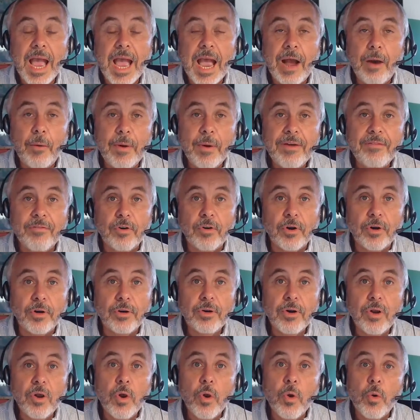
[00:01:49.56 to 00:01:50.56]

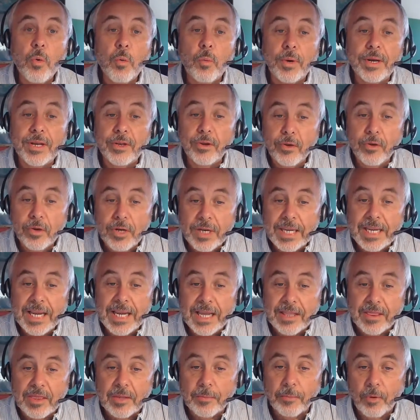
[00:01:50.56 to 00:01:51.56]
However, when looking
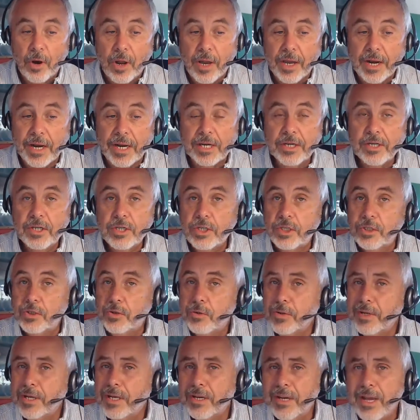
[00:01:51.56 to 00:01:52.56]
at the product,
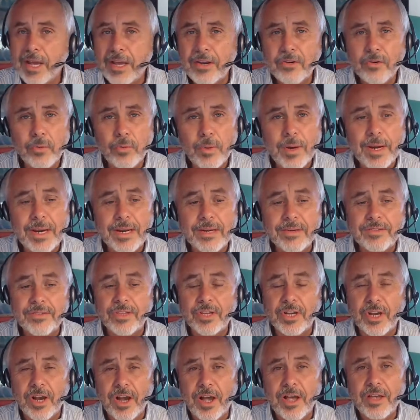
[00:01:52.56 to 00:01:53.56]
you cannot trace
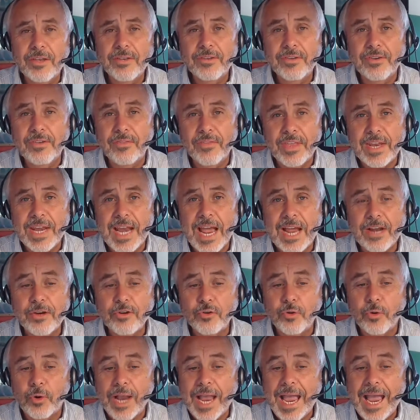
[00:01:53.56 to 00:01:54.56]
the cost of the
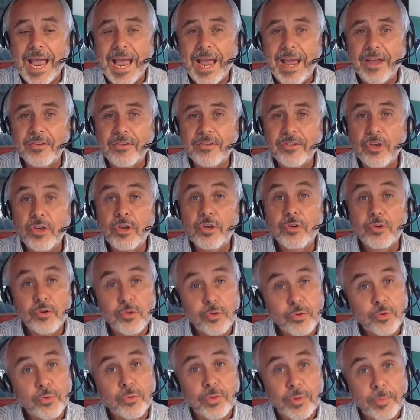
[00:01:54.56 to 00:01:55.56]
natural gas
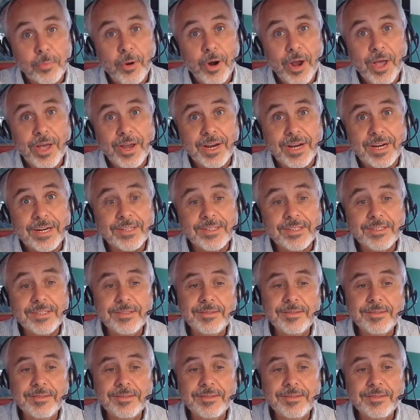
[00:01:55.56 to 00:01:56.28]
to the product.